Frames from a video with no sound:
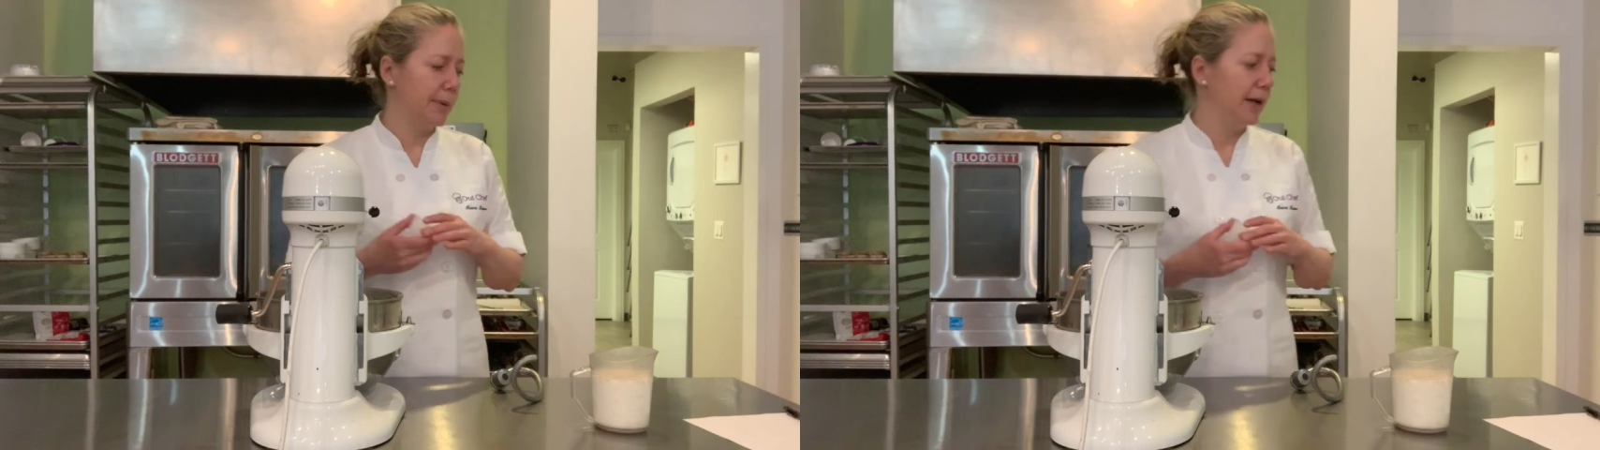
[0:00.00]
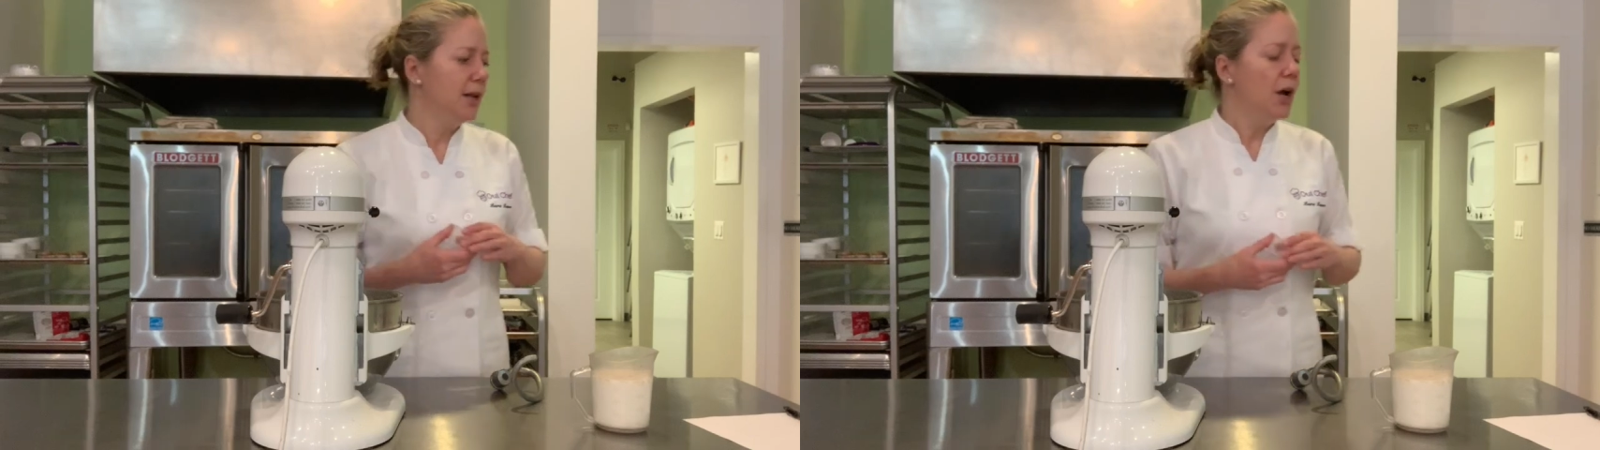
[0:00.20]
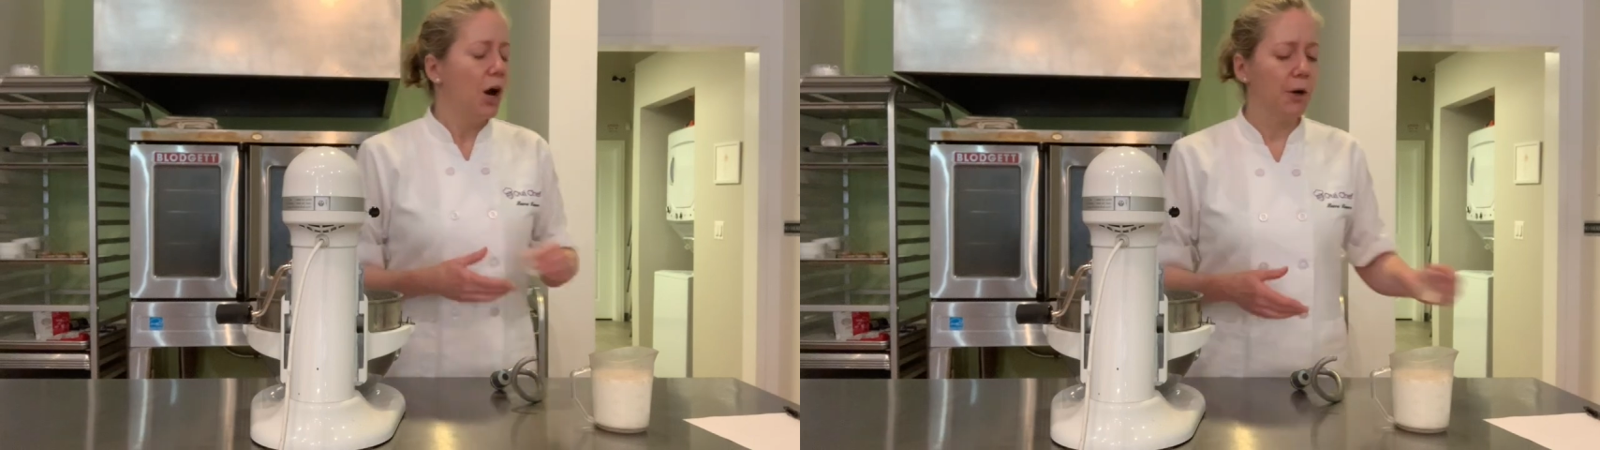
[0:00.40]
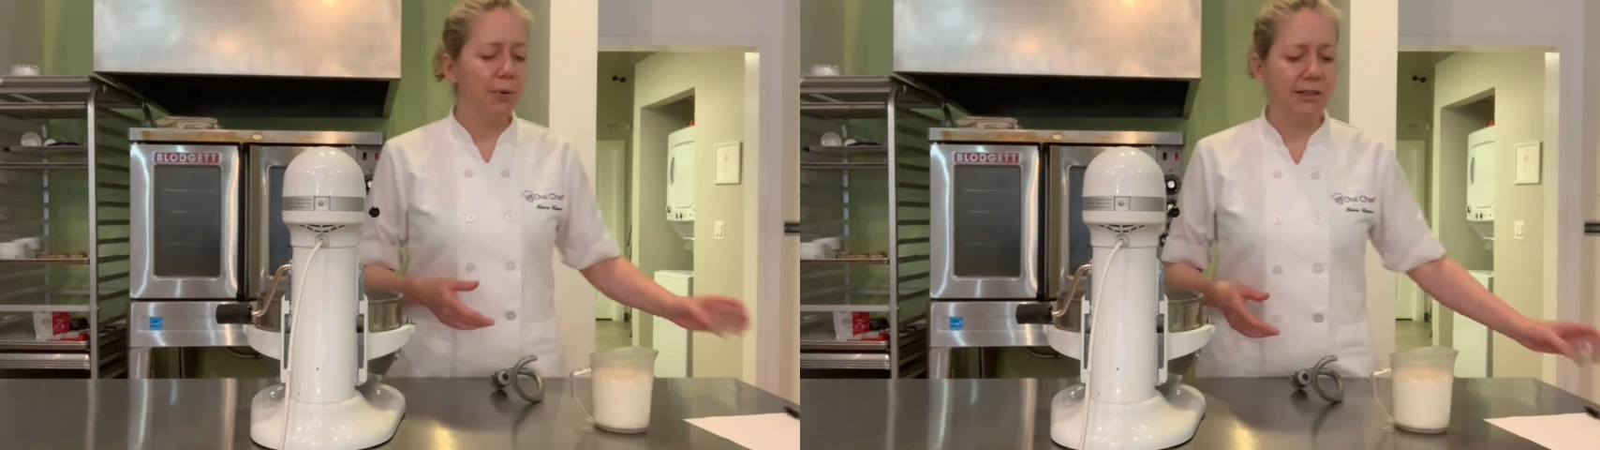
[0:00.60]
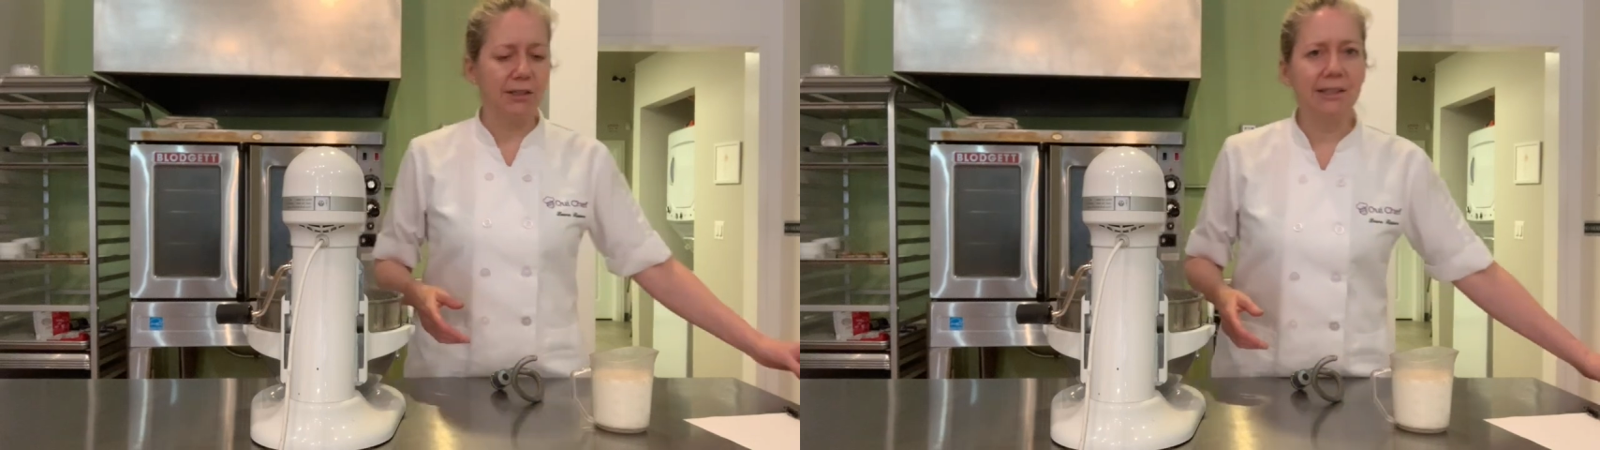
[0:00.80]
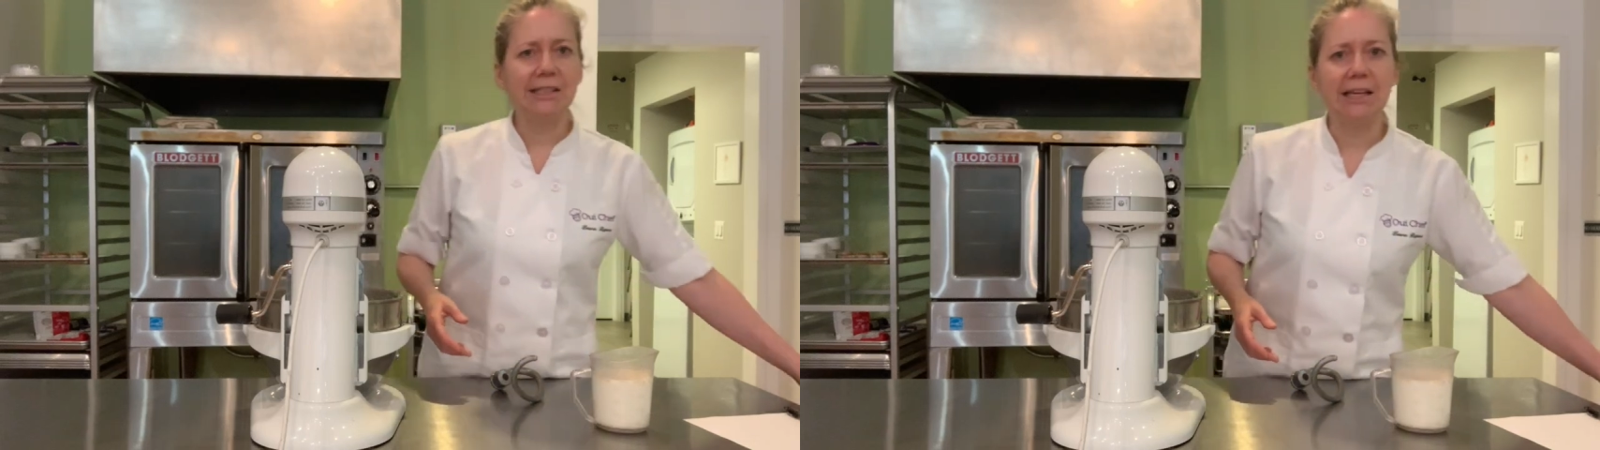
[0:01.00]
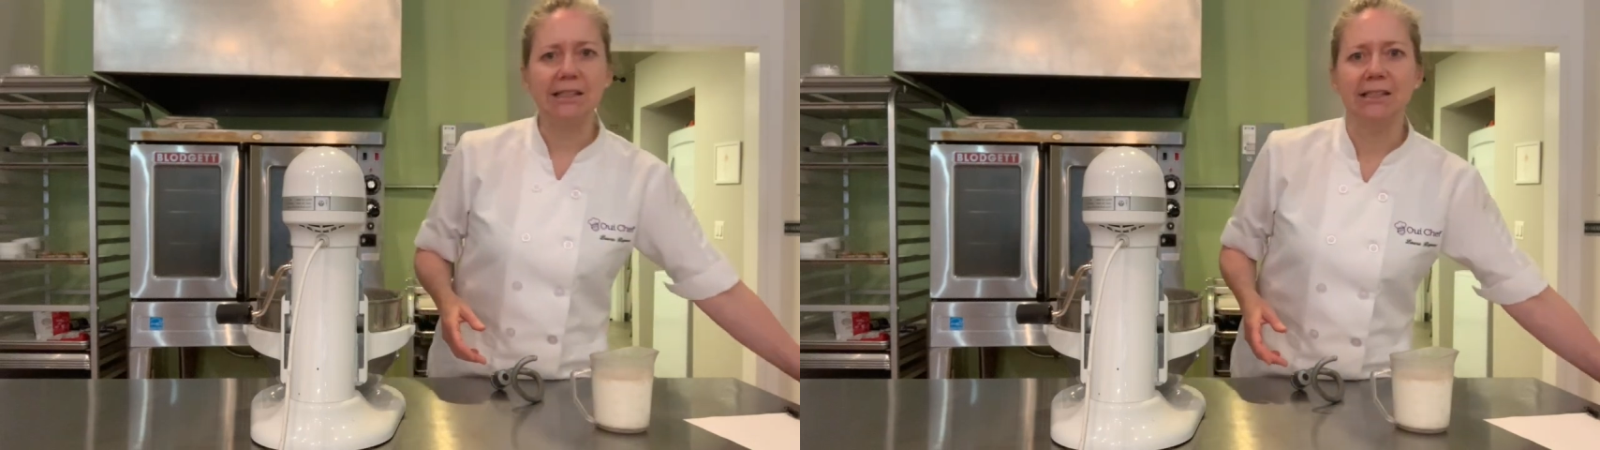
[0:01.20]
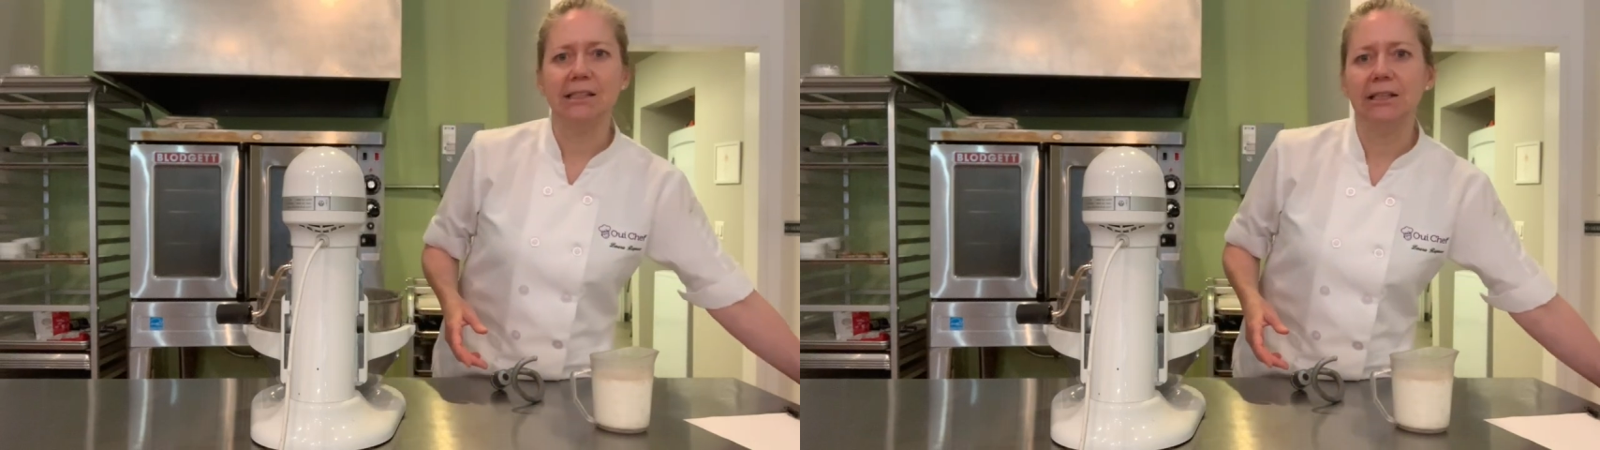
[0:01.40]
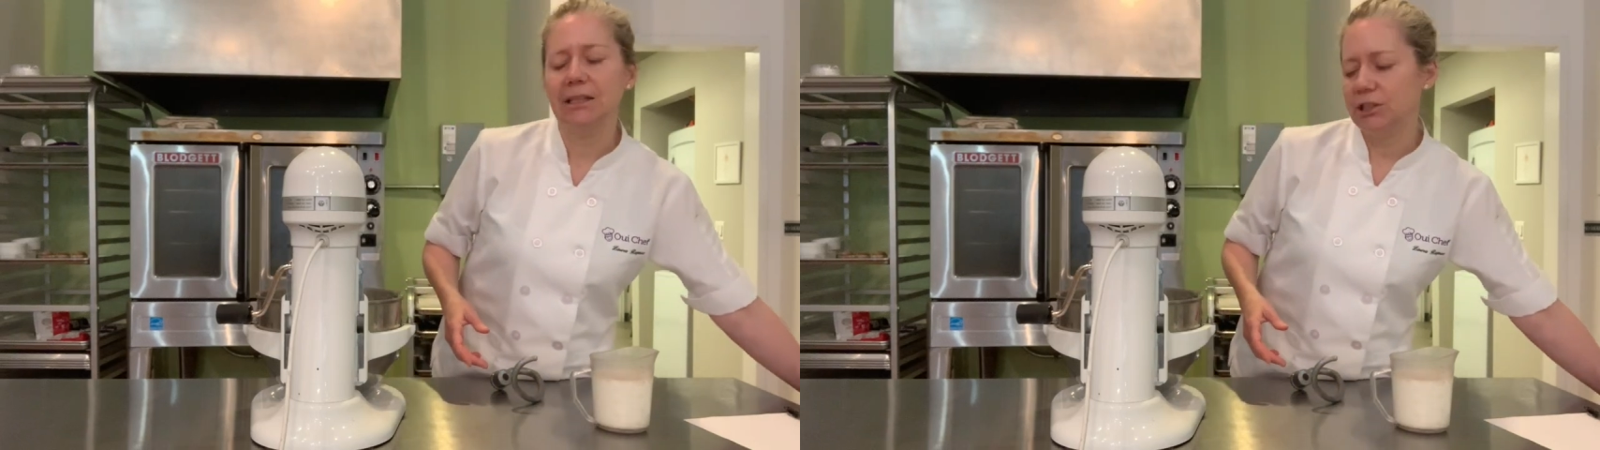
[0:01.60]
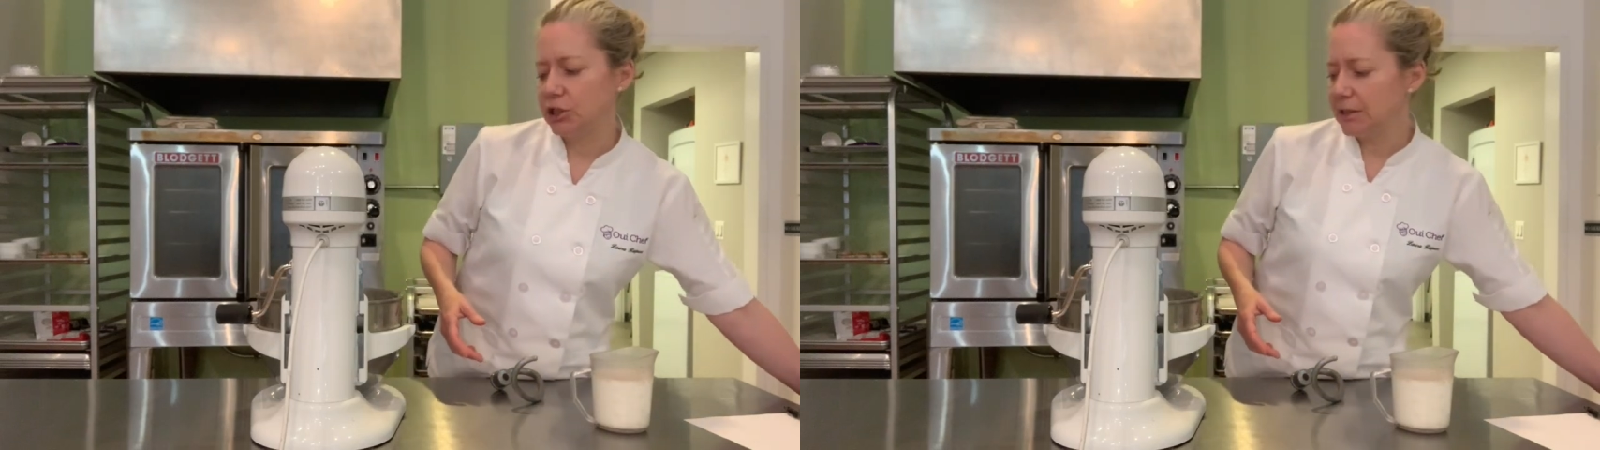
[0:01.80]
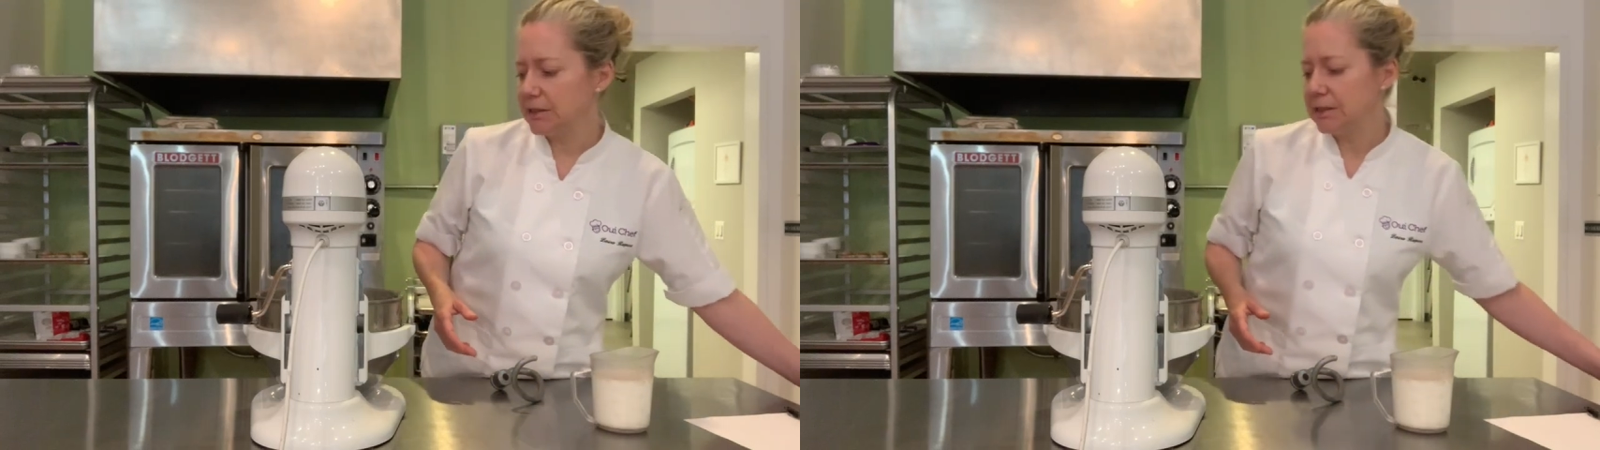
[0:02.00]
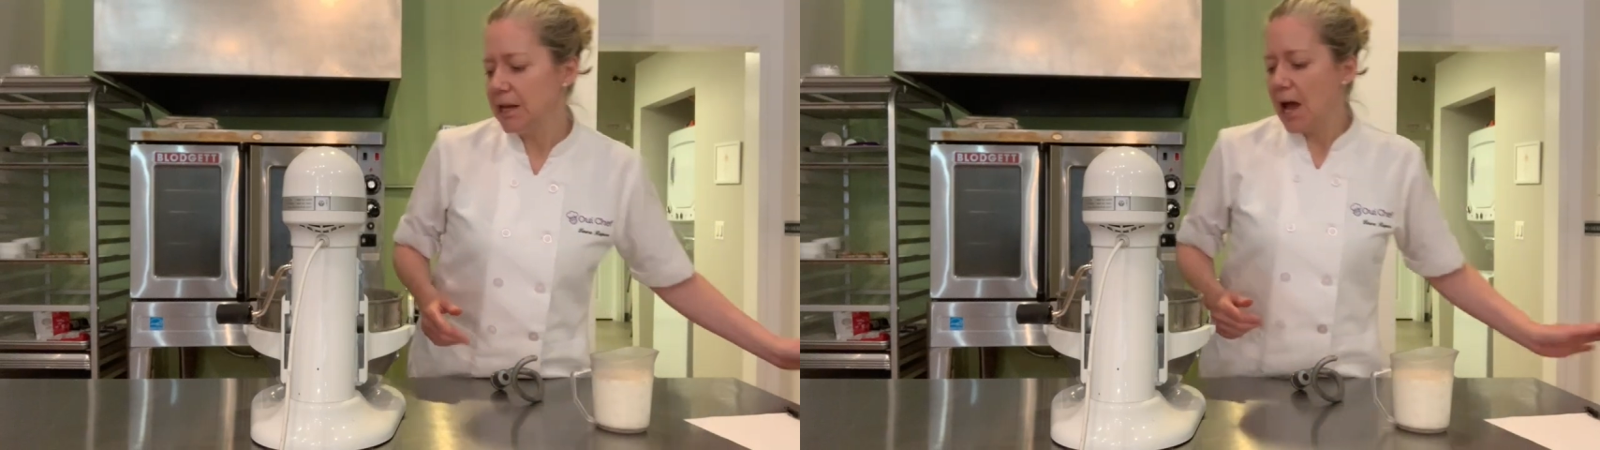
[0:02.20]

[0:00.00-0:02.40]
but our pretzels taste delicious.